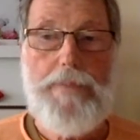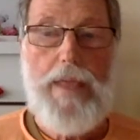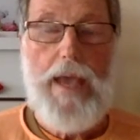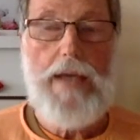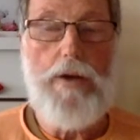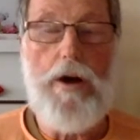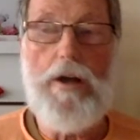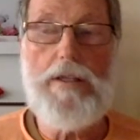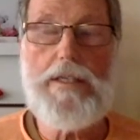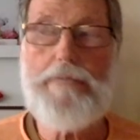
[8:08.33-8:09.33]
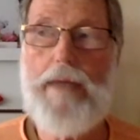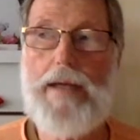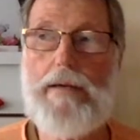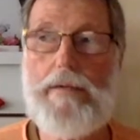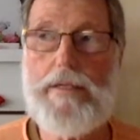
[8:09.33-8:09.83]
and all this
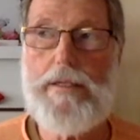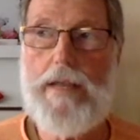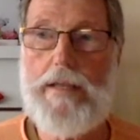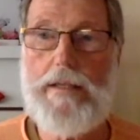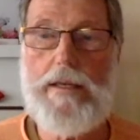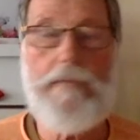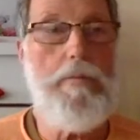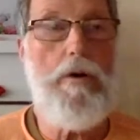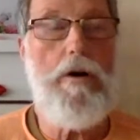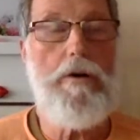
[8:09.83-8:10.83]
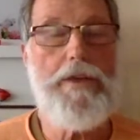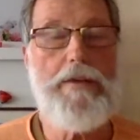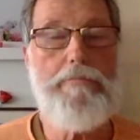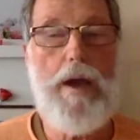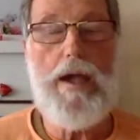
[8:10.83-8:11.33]
matter is nothing more than
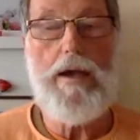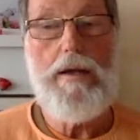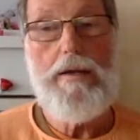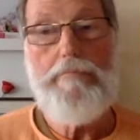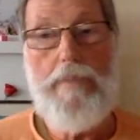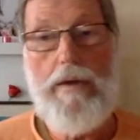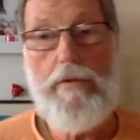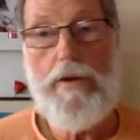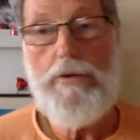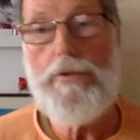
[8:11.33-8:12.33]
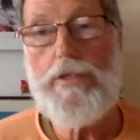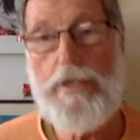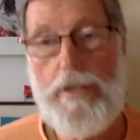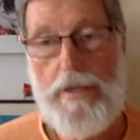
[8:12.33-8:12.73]
Maya, mere illusion.